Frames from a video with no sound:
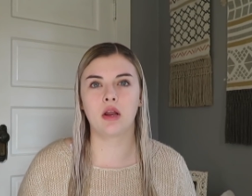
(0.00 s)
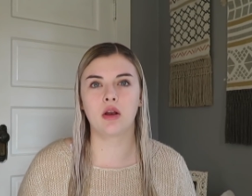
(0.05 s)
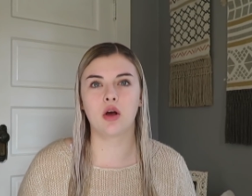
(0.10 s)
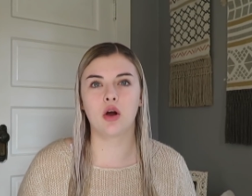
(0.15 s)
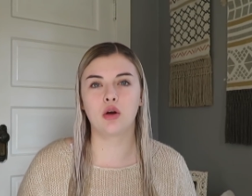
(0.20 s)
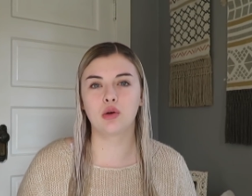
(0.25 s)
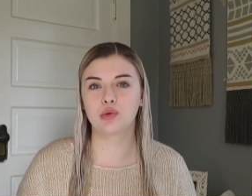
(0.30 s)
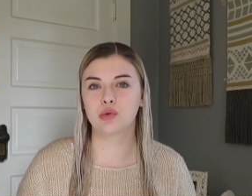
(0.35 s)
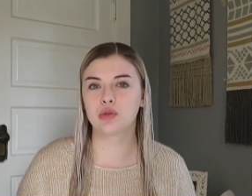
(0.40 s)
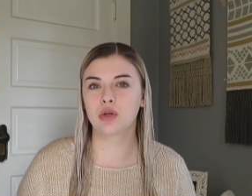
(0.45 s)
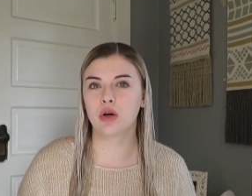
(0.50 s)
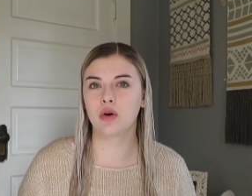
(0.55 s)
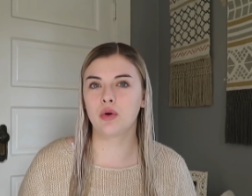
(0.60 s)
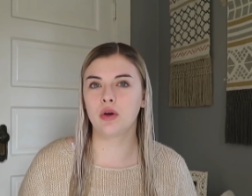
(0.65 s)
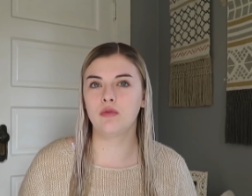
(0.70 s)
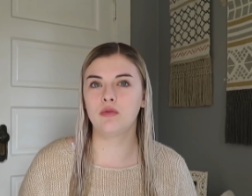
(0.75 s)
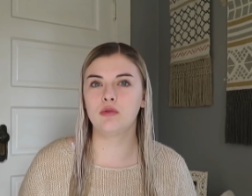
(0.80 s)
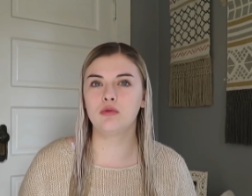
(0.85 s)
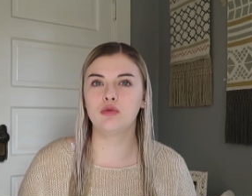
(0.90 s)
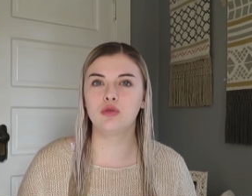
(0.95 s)
And also,
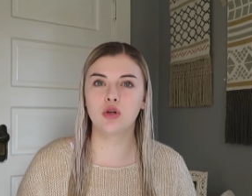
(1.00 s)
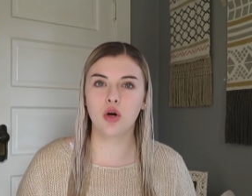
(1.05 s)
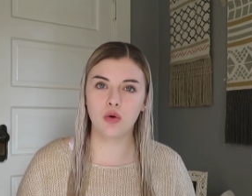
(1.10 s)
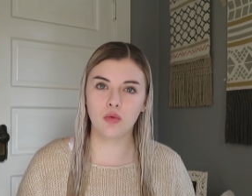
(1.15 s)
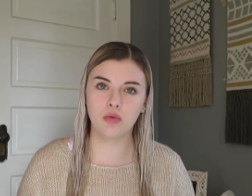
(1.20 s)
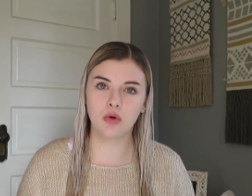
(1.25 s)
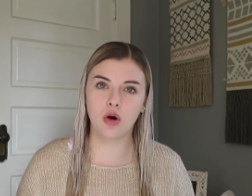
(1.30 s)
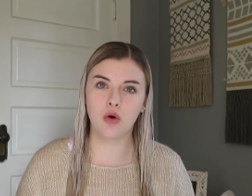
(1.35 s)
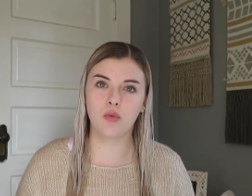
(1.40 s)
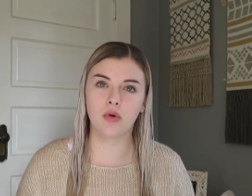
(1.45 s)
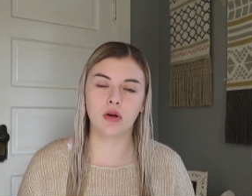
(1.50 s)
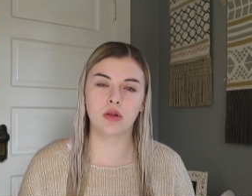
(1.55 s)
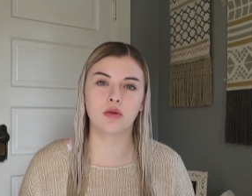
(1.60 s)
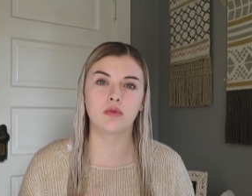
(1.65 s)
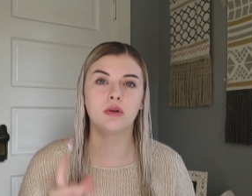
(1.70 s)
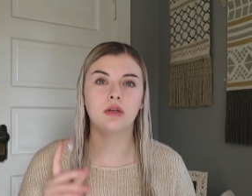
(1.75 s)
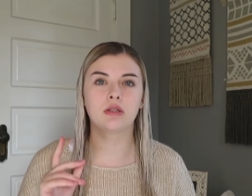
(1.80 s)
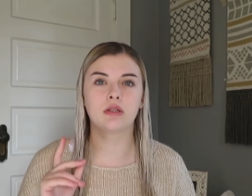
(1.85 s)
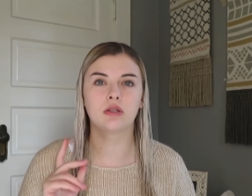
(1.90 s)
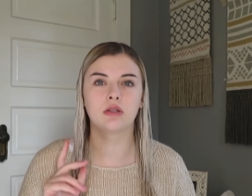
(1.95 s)
if you don't know, one of the
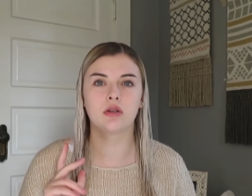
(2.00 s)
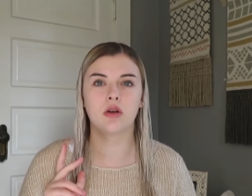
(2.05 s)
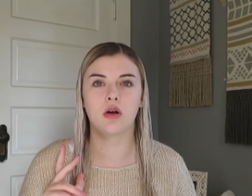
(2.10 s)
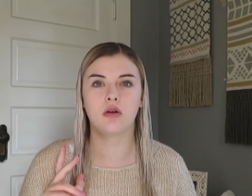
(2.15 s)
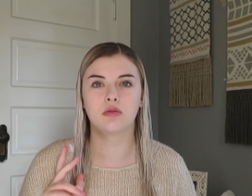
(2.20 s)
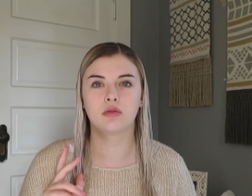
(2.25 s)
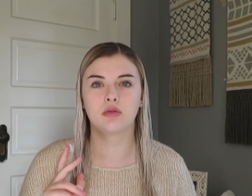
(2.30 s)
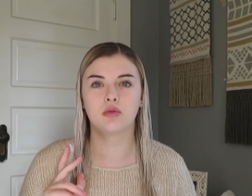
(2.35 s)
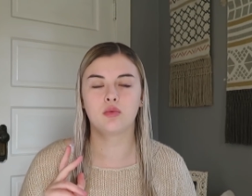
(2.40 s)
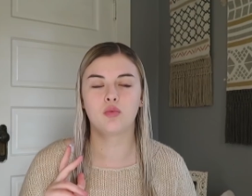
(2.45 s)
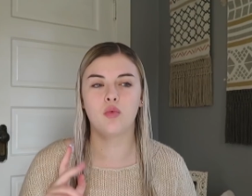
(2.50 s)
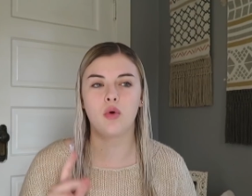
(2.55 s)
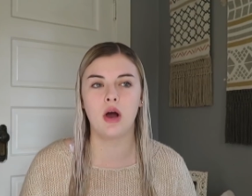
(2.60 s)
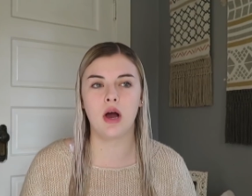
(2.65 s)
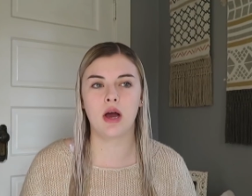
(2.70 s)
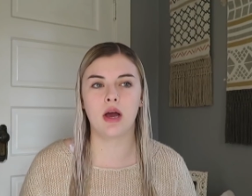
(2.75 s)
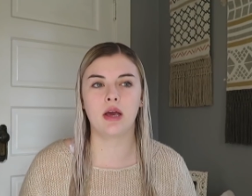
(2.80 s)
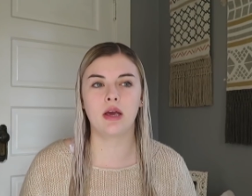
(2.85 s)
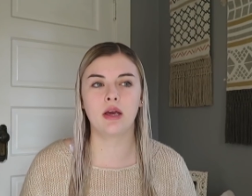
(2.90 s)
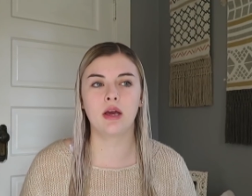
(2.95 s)
reasons also
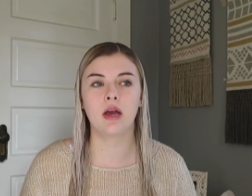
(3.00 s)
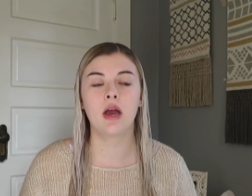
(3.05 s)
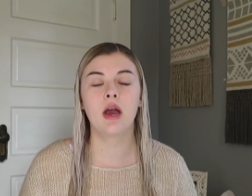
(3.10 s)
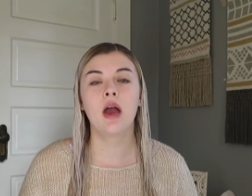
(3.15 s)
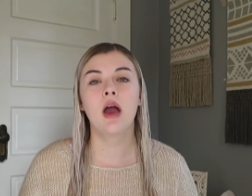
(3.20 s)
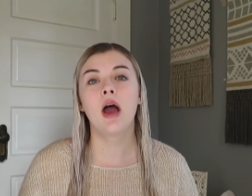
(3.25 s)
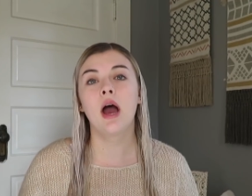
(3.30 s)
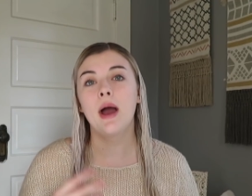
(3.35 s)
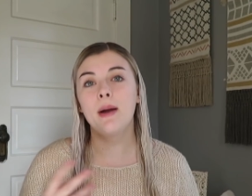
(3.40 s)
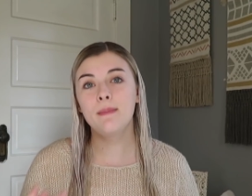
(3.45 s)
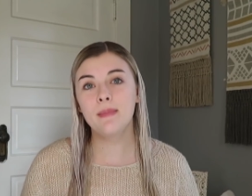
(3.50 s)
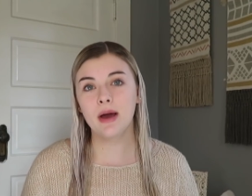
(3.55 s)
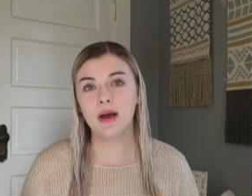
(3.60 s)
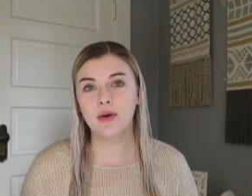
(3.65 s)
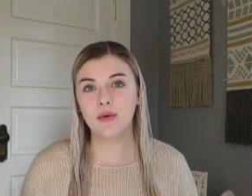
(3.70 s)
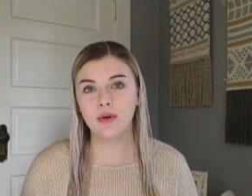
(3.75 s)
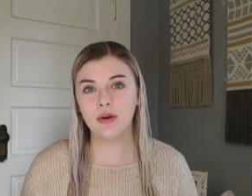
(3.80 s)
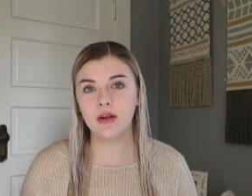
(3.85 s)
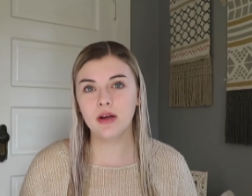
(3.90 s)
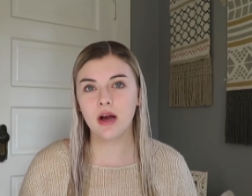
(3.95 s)
why I'm
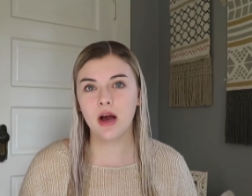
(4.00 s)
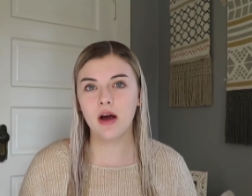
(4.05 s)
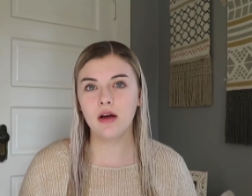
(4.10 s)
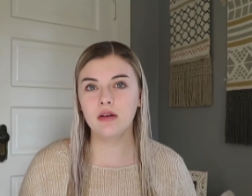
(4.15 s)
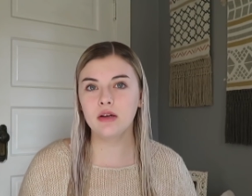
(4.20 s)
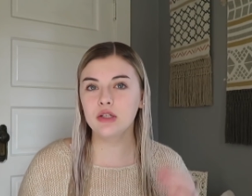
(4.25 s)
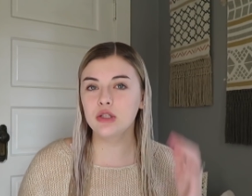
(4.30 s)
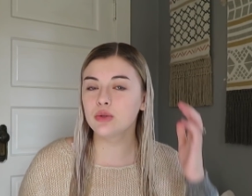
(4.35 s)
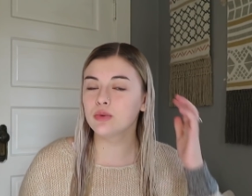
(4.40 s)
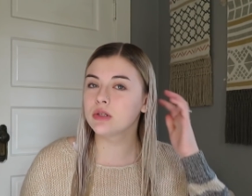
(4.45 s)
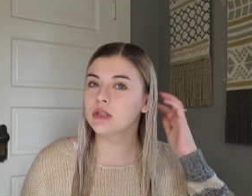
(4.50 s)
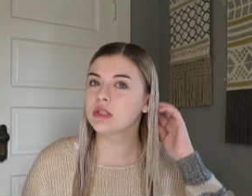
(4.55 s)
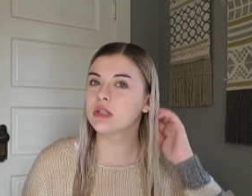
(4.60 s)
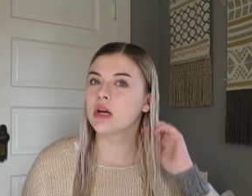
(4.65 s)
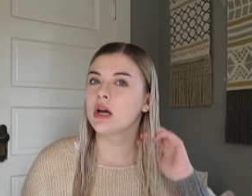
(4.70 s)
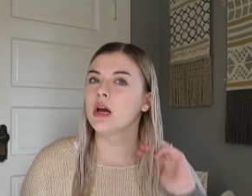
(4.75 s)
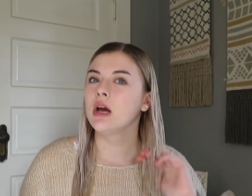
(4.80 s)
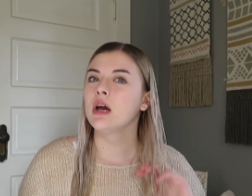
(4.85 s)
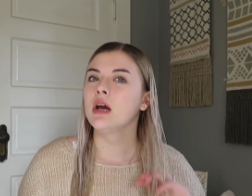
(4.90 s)
not going to college, which